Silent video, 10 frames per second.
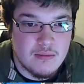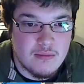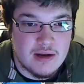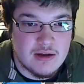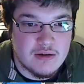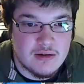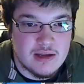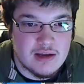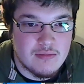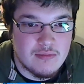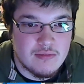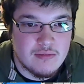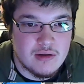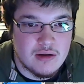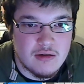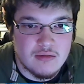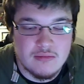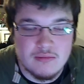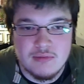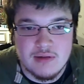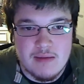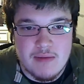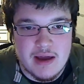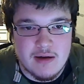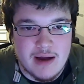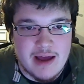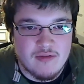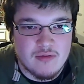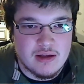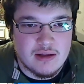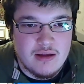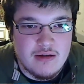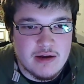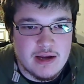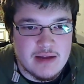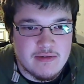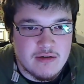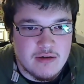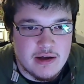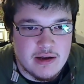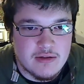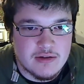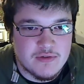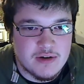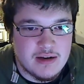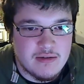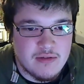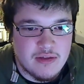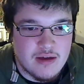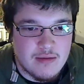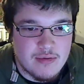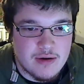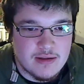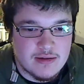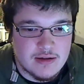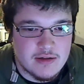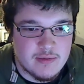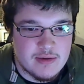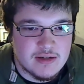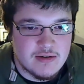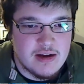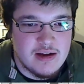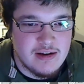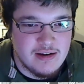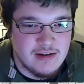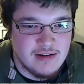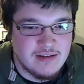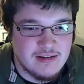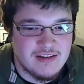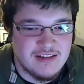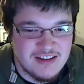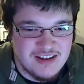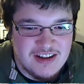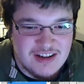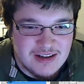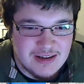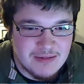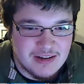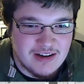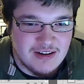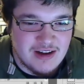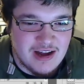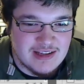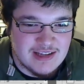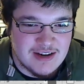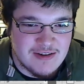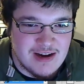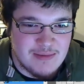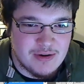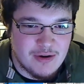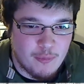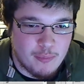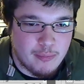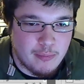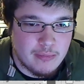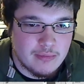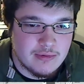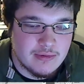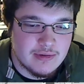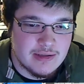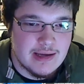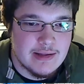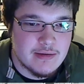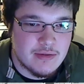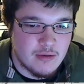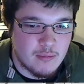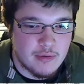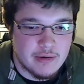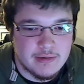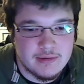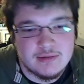But I couldn't, like, you know, play Minecraft. Be like, hello again, everyone! And there's friggin' thumbprints all over my screen. I'm like, oh god, is that a creeper? Nope. It's a thumbprint.